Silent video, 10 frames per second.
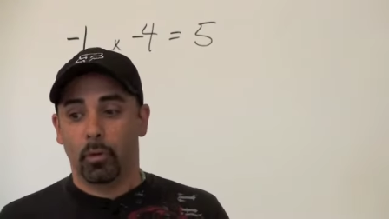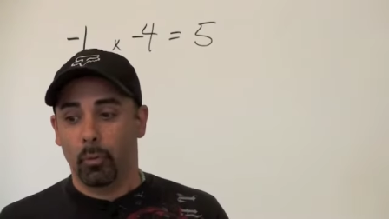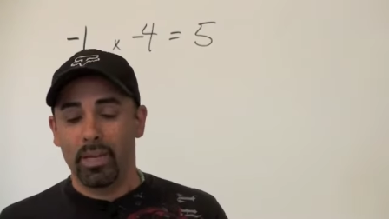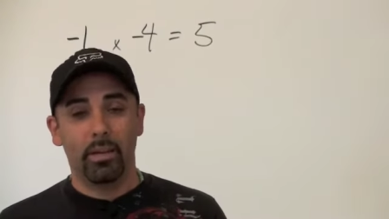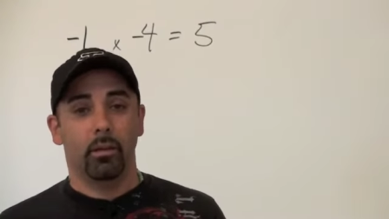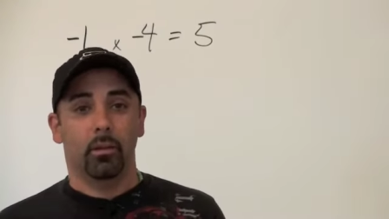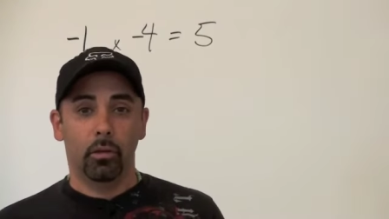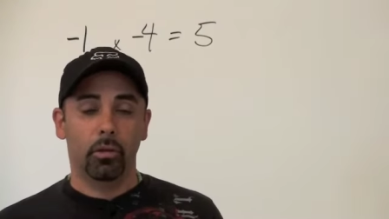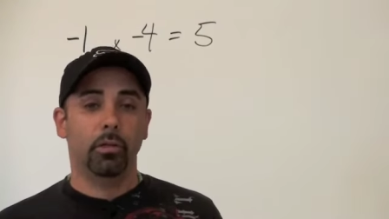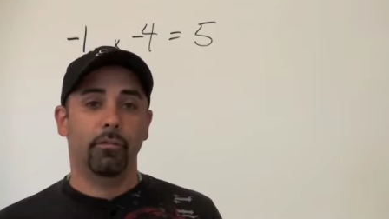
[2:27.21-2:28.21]
We
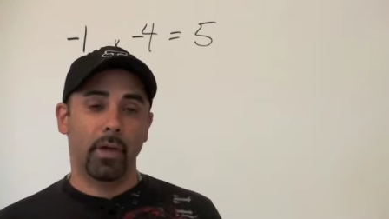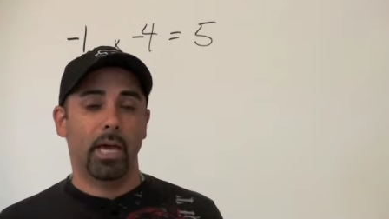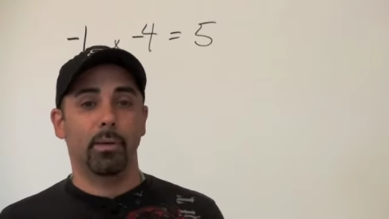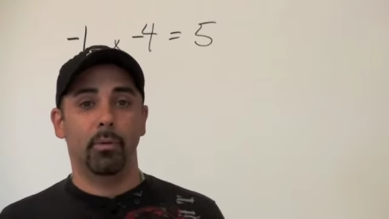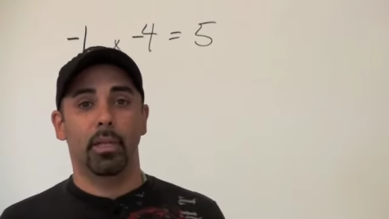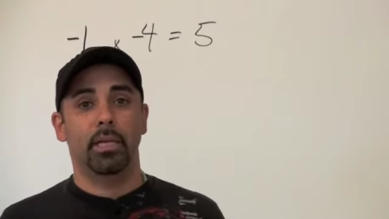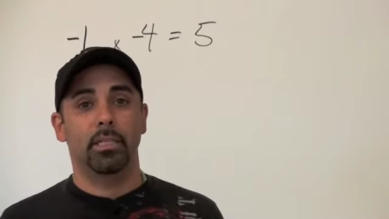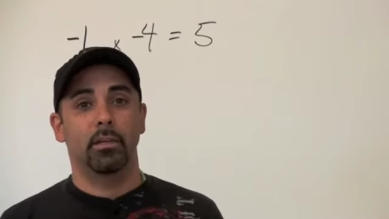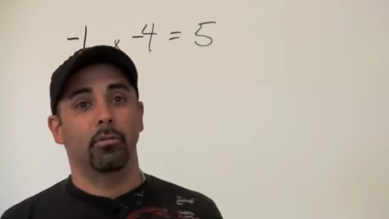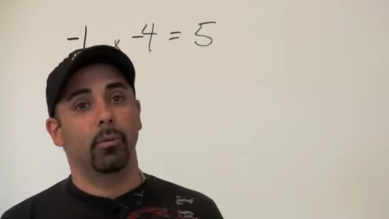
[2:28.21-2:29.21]
learned a valuable
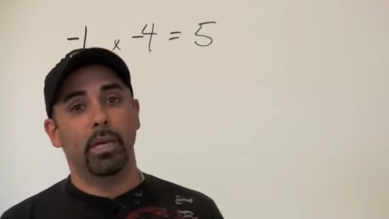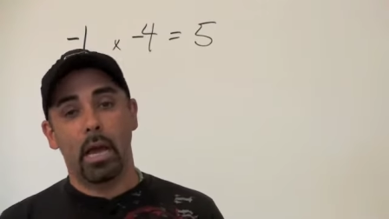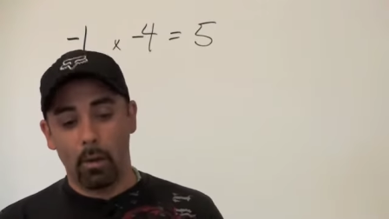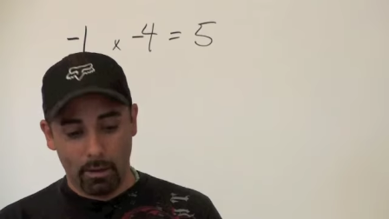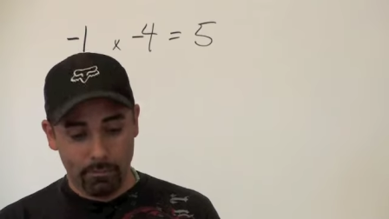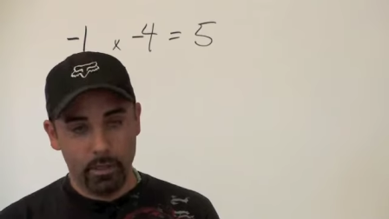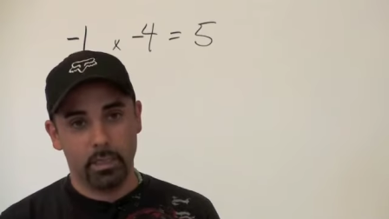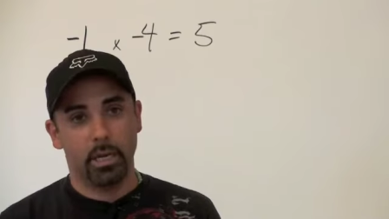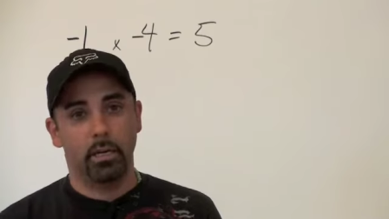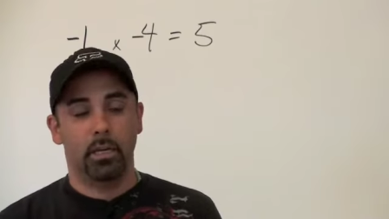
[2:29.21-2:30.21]
lesson. We now have
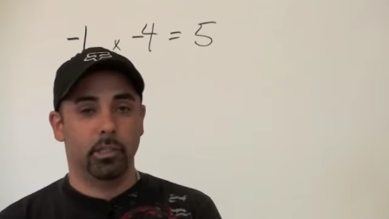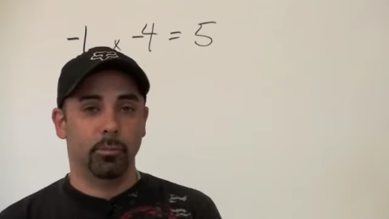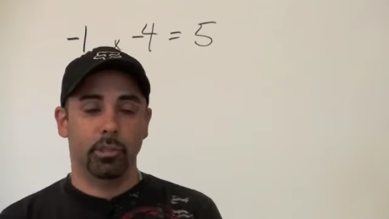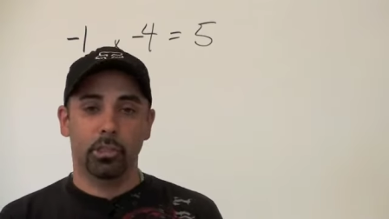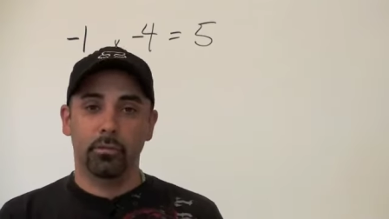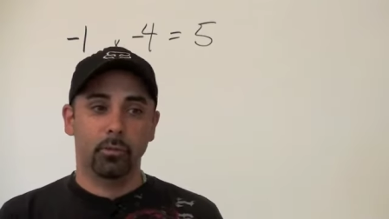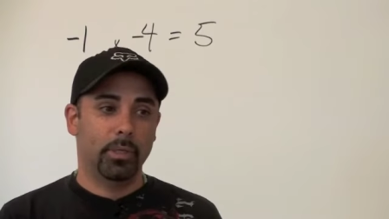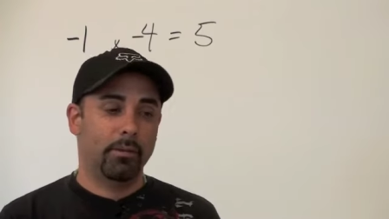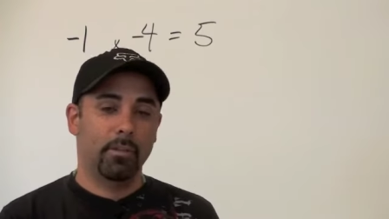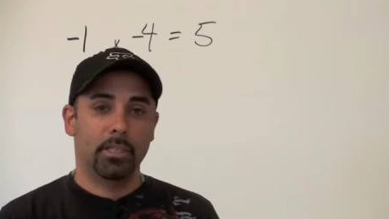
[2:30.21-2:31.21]
this kind of customer service.
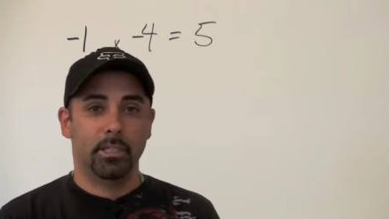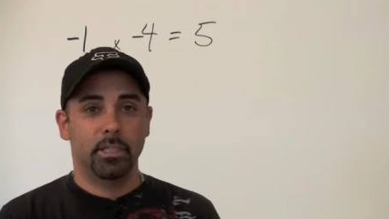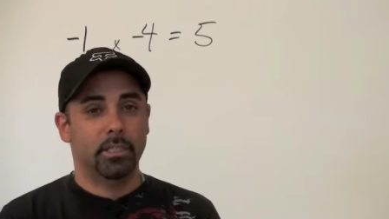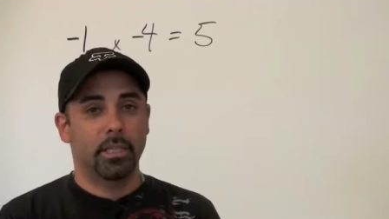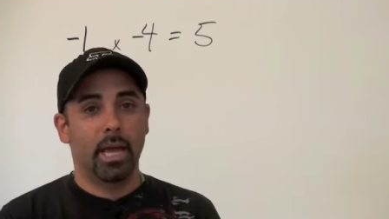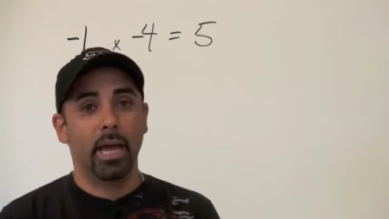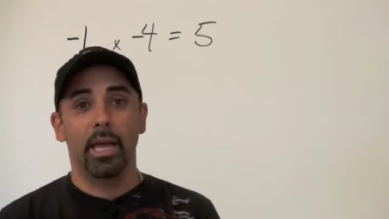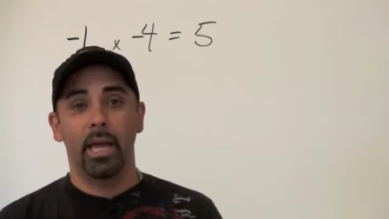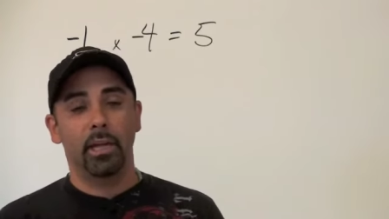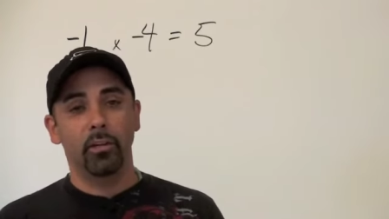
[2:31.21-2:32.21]
We have this and this and that.
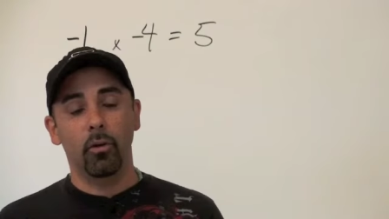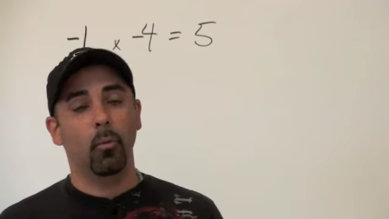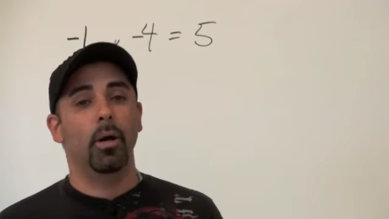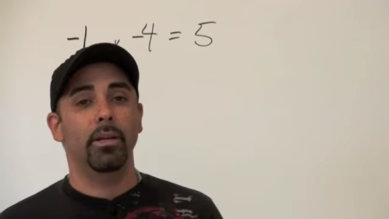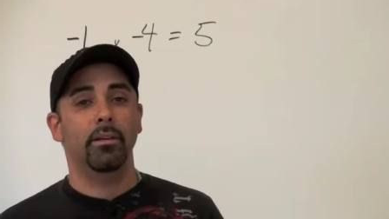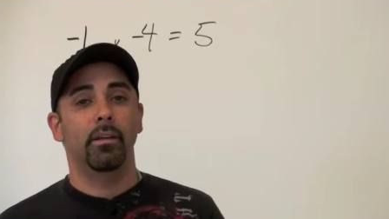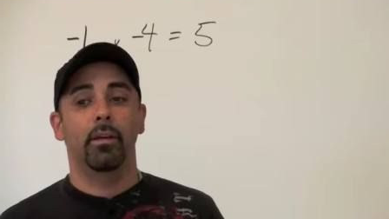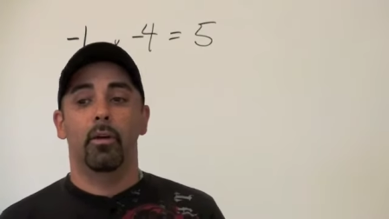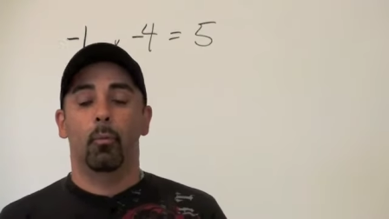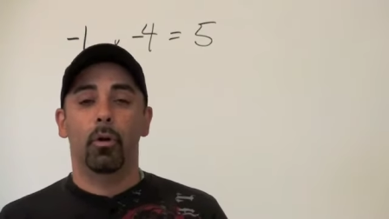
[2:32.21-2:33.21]
And you know what?
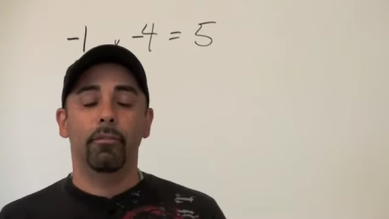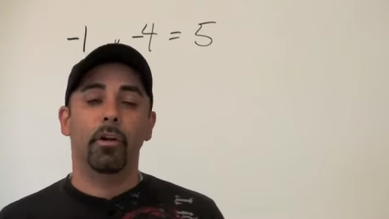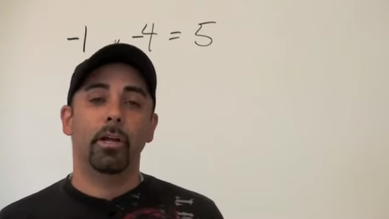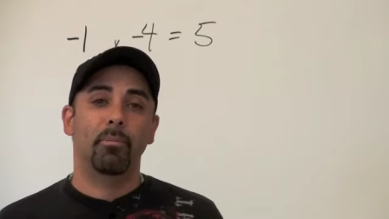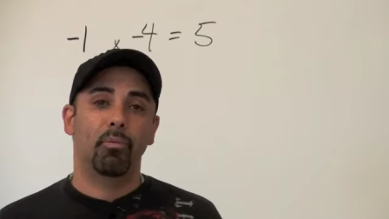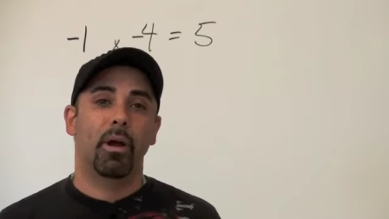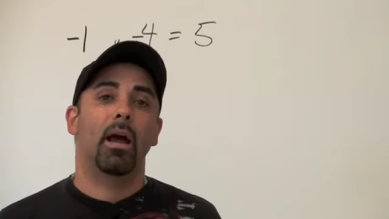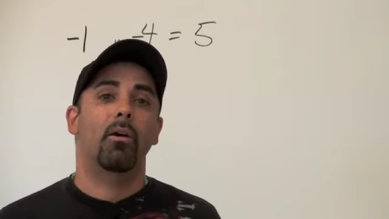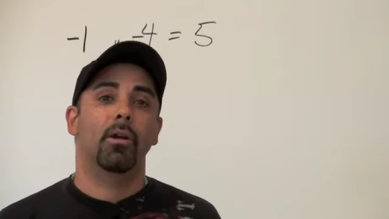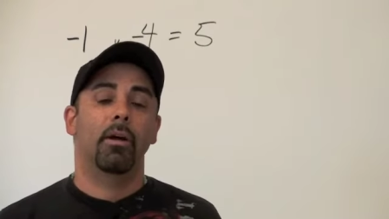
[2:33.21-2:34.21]
We're very
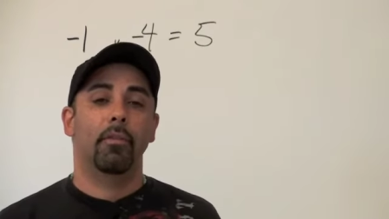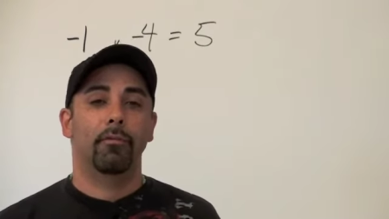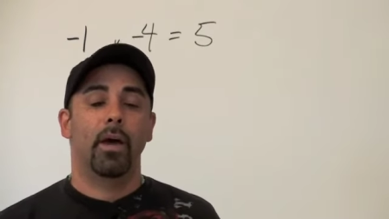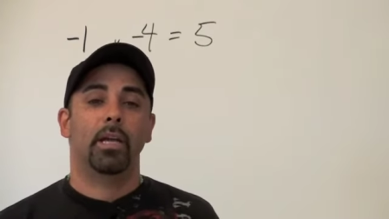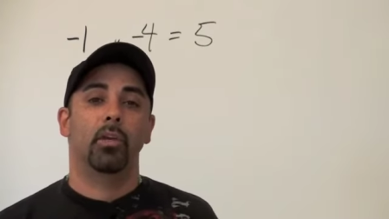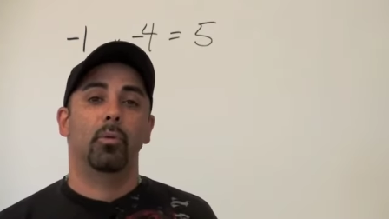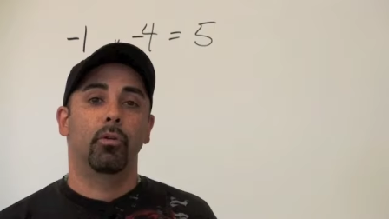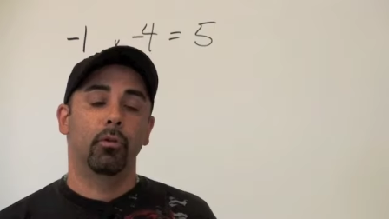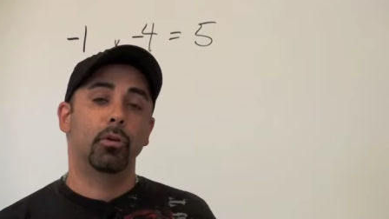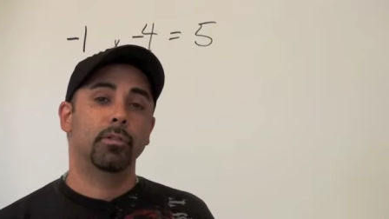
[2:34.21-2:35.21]
proud of the fact that
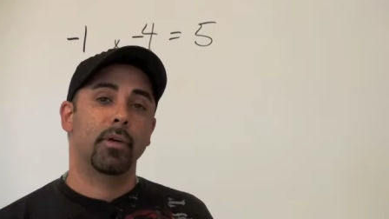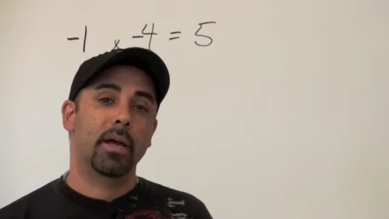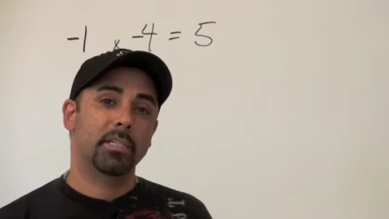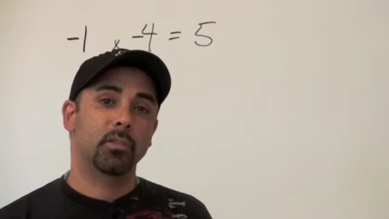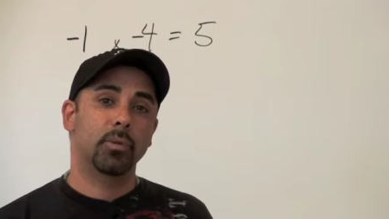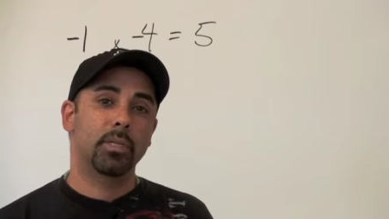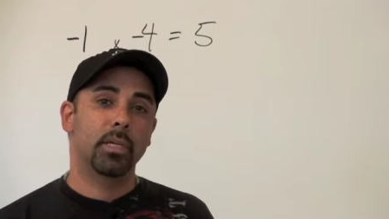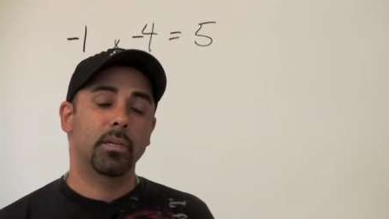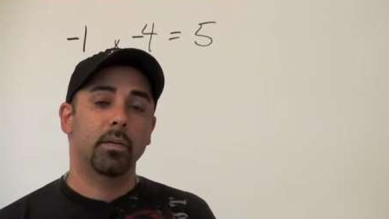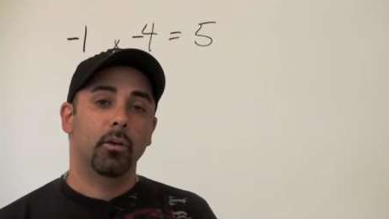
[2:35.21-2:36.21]
we grew as fast as we
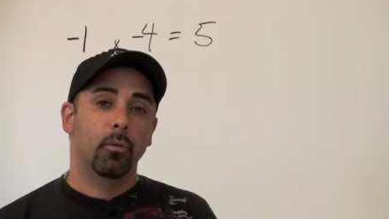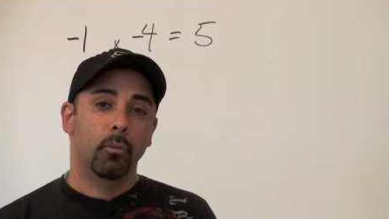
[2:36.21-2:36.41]
did.